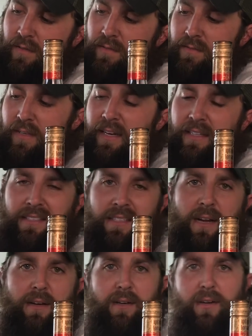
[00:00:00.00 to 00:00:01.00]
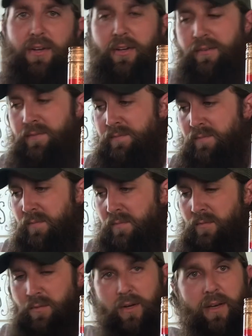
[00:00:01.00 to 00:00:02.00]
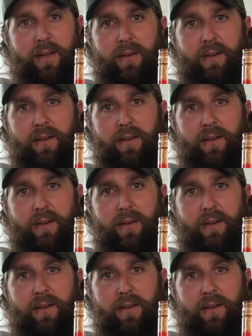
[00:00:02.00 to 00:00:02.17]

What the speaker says: And it's not good, really.